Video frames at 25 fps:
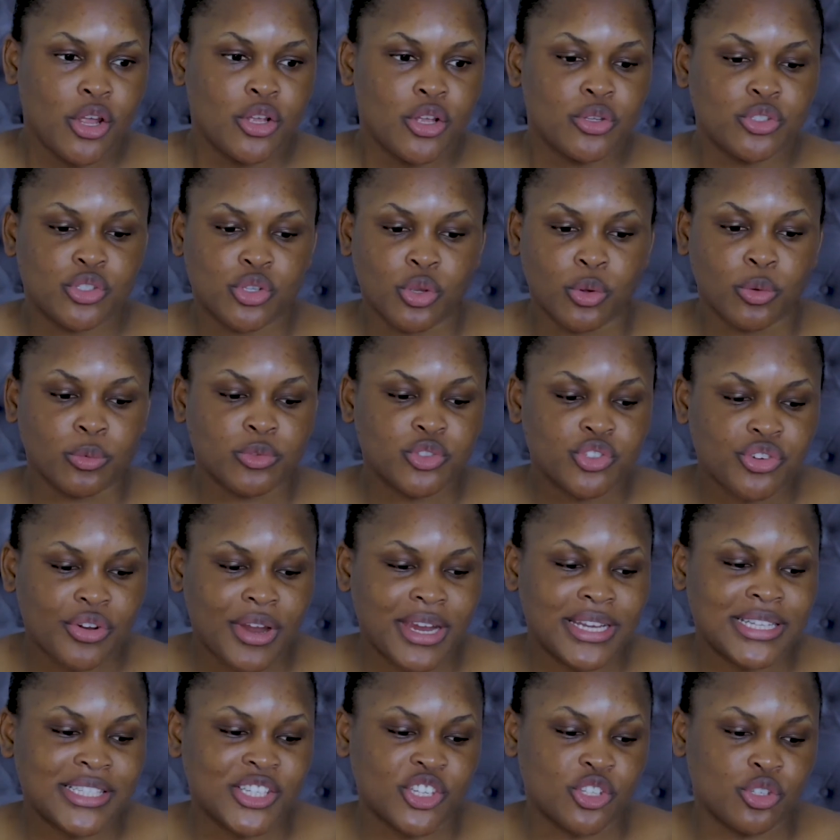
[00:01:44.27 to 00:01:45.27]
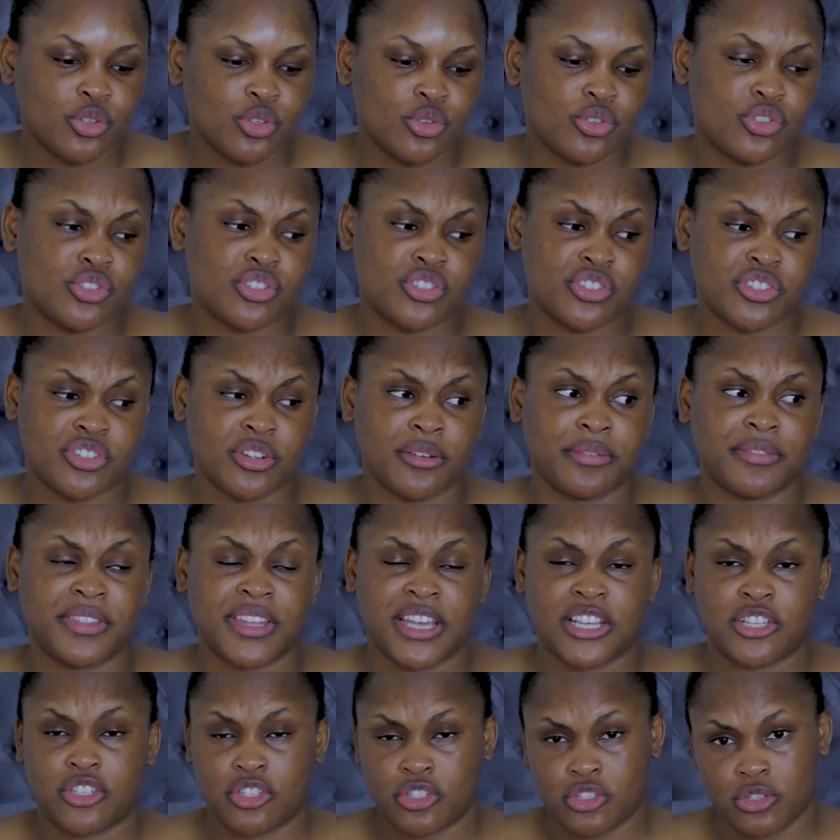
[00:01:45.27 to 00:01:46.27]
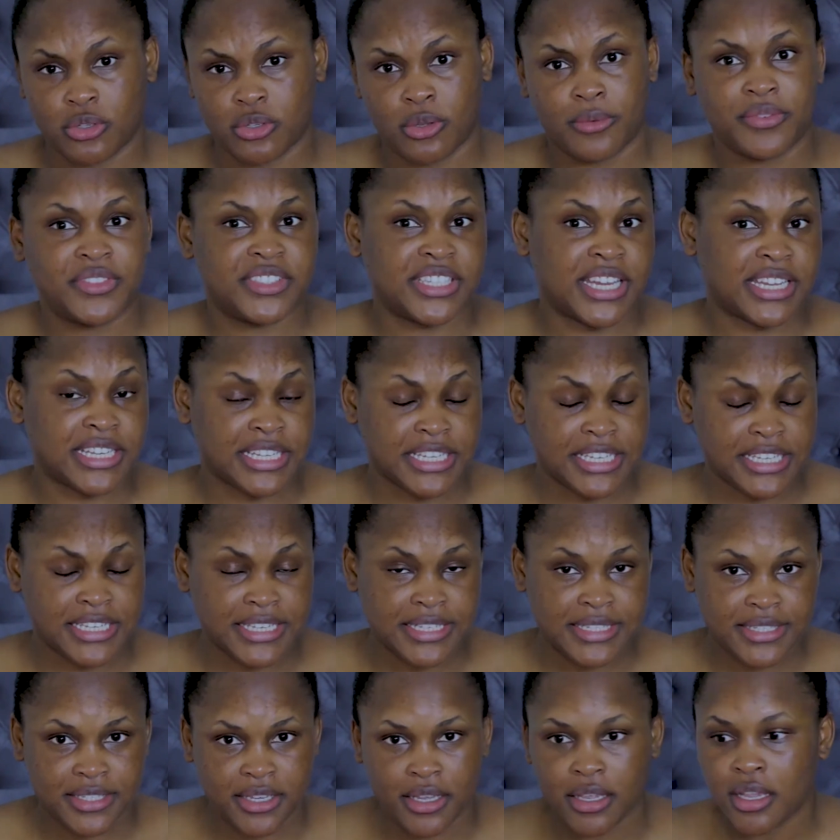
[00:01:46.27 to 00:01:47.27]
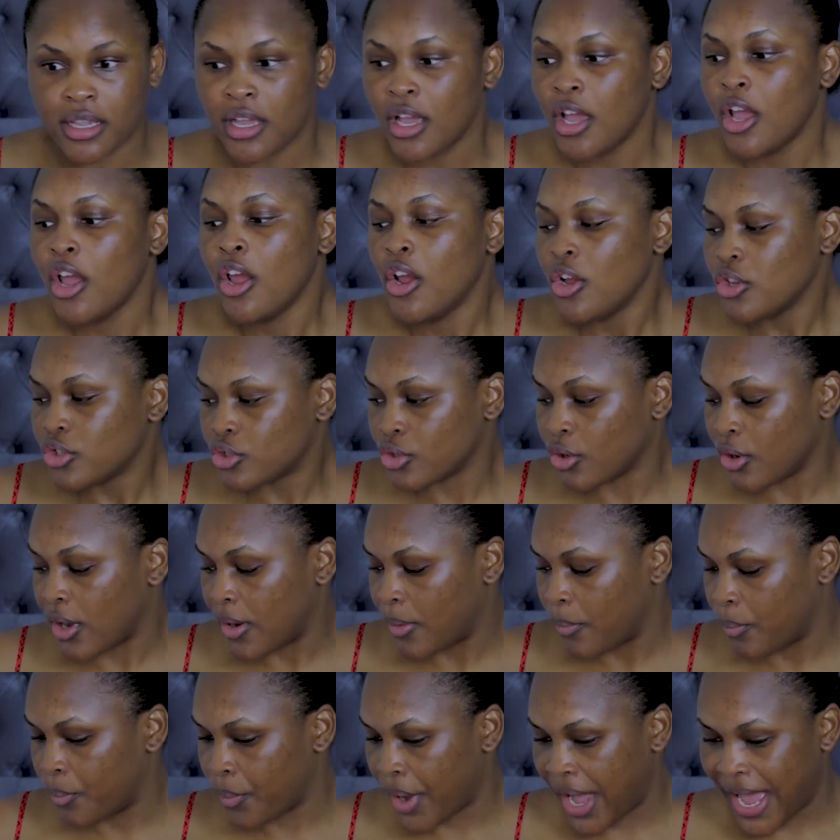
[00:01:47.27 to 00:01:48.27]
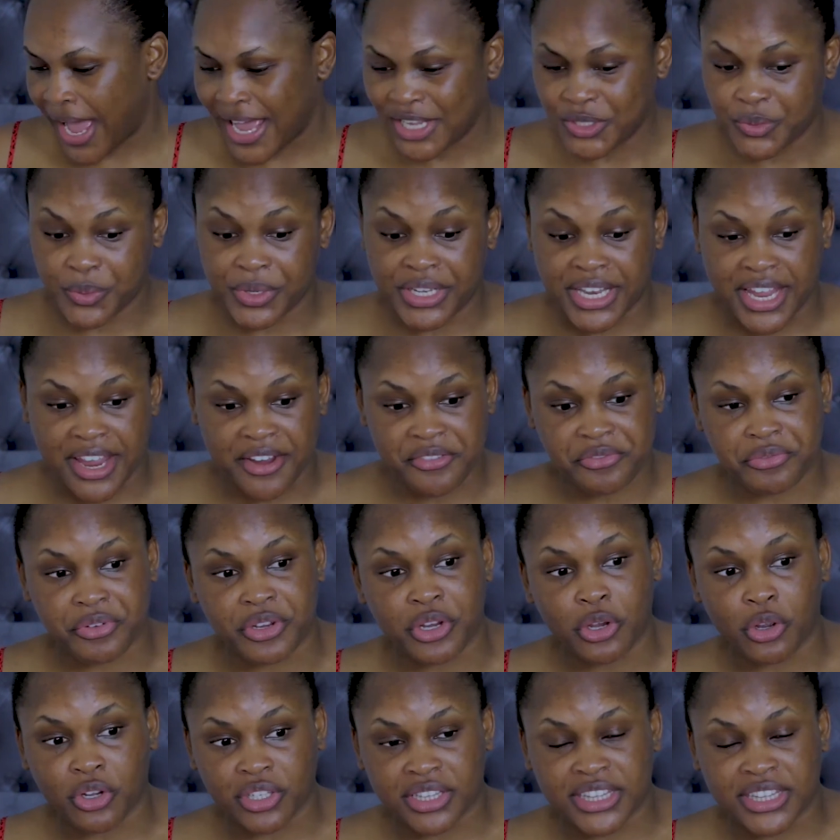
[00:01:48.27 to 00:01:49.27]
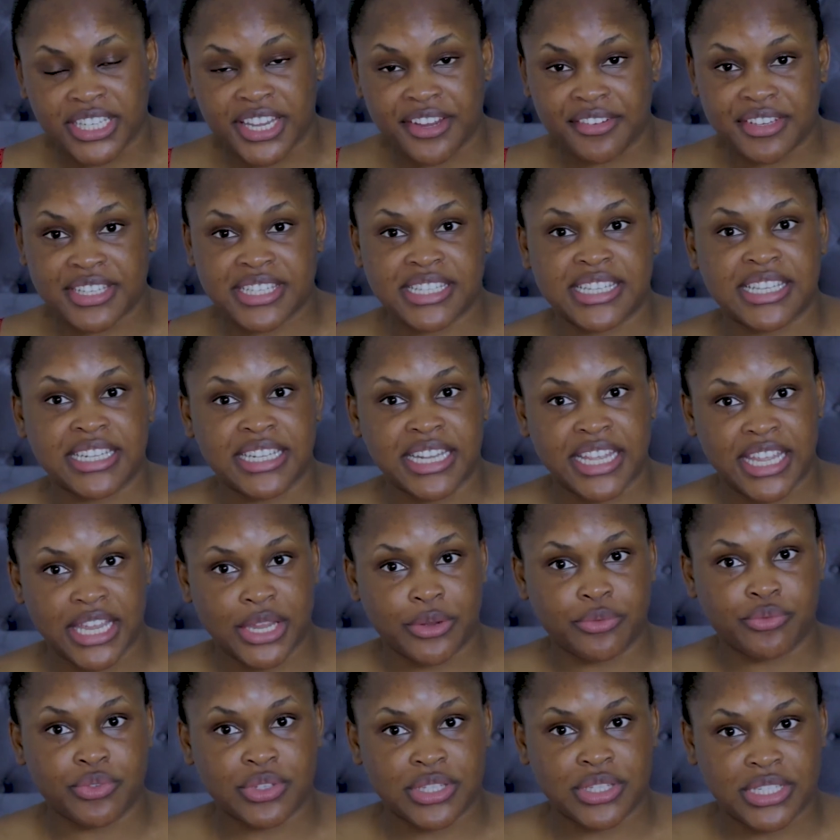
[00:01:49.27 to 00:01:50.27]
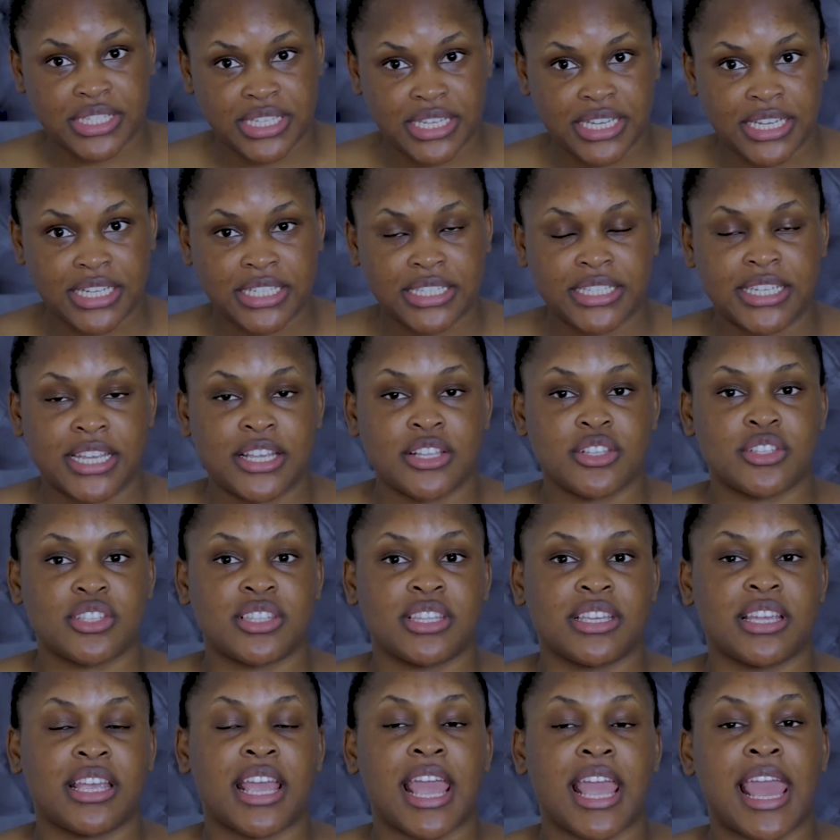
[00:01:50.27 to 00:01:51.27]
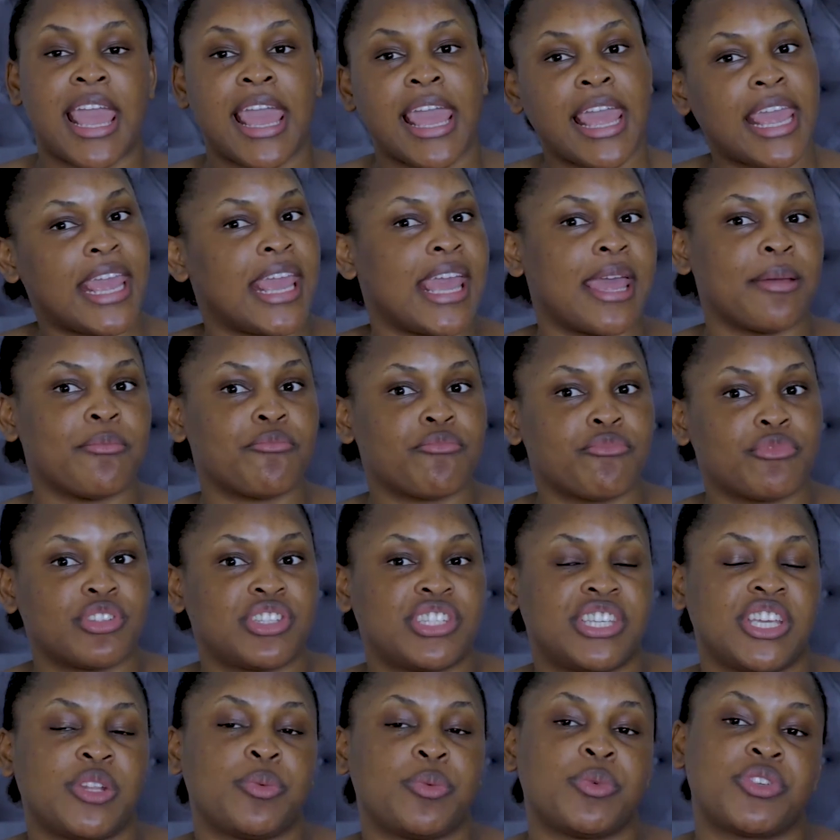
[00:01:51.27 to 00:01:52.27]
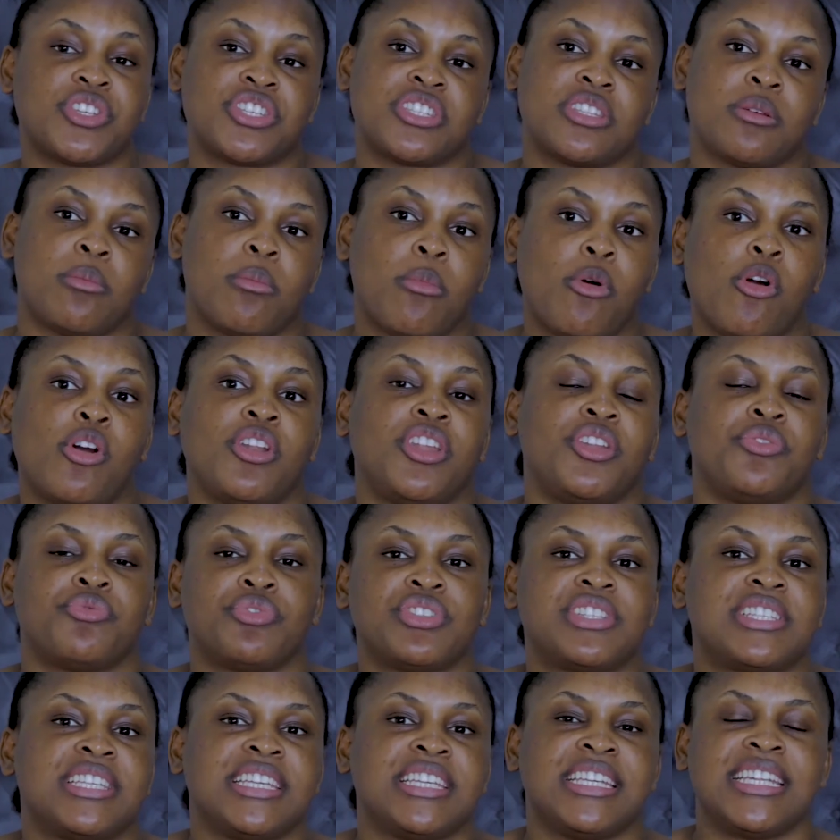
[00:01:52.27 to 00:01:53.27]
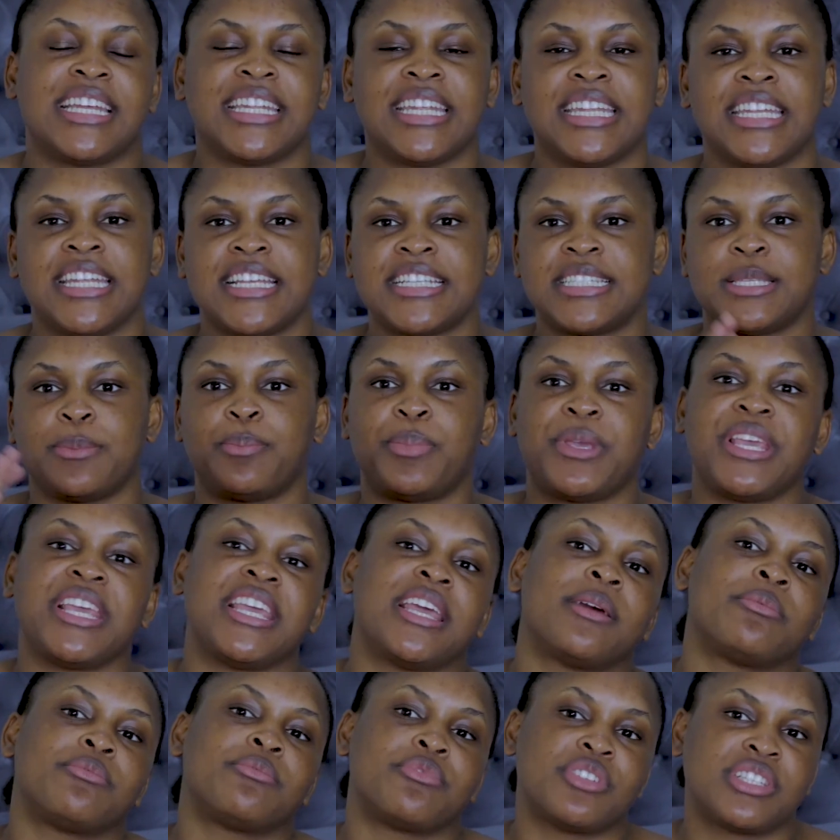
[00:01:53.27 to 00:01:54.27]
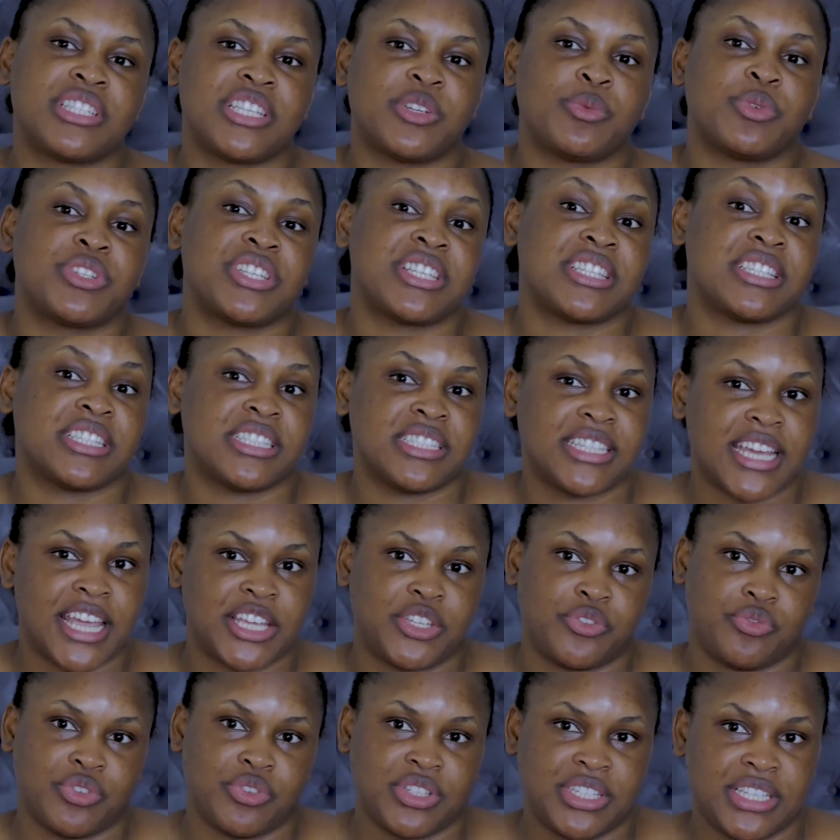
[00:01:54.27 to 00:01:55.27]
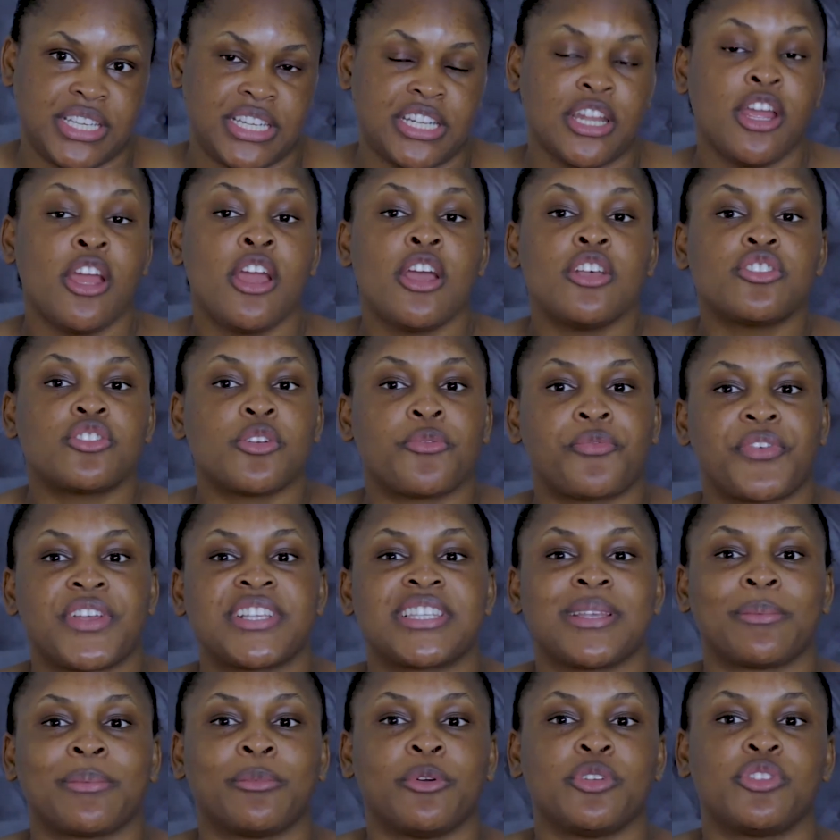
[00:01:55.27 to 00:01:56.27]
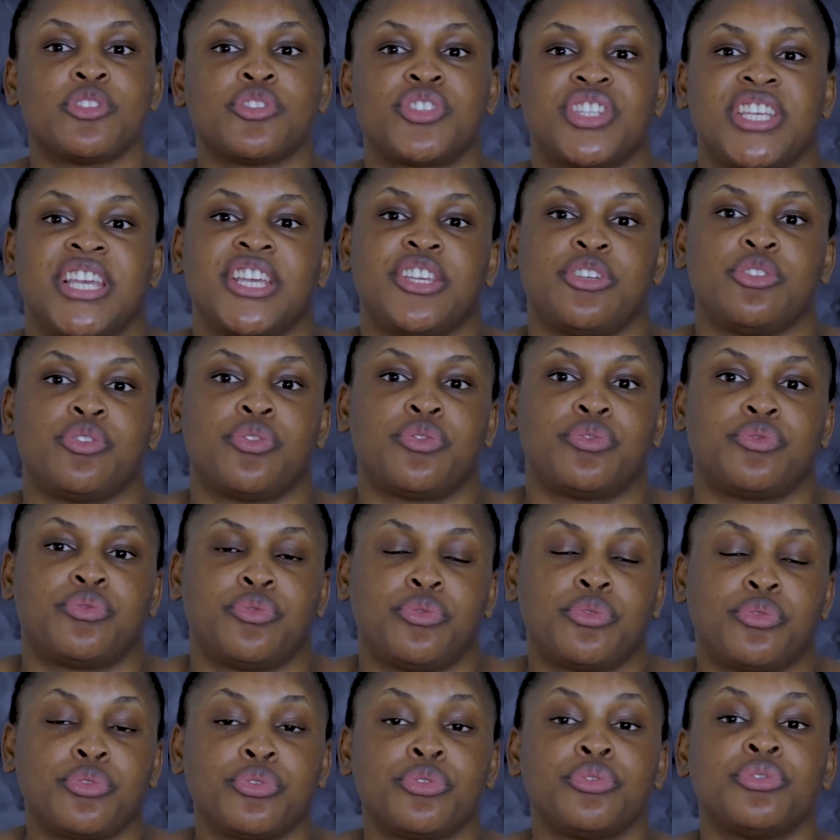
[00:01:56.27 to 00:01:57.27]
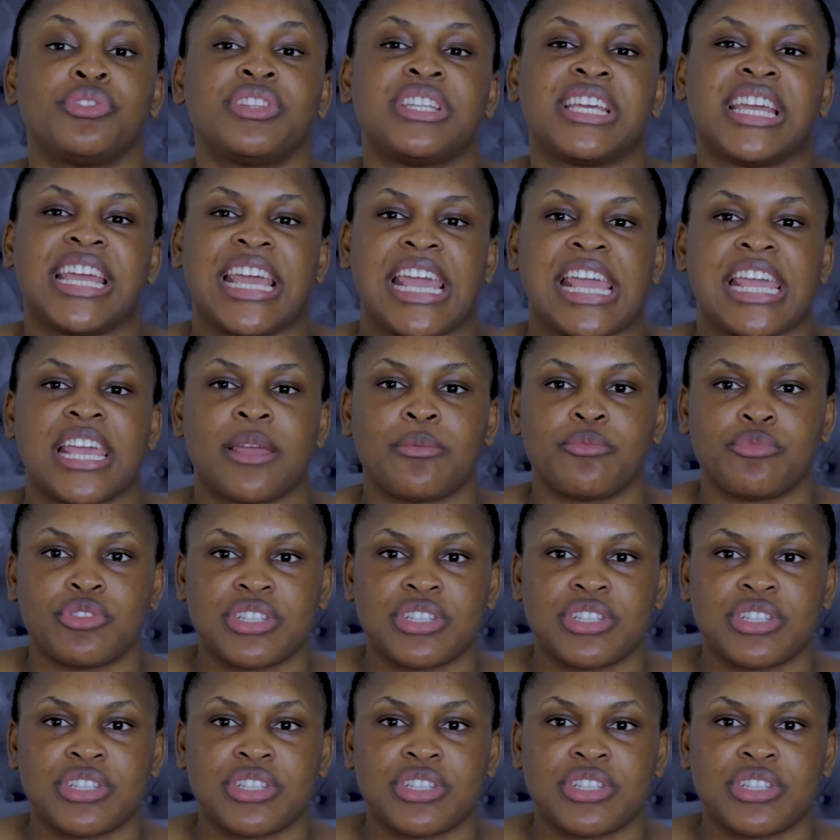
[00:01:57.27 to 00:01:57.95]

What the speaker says: So try to use stuff that is soft and easy. So as with every ordinary skincare routine, there's the AM routine, which is the morning routine, and then there's the PM routine, which is the night routine. So first I'm going to take you through the AM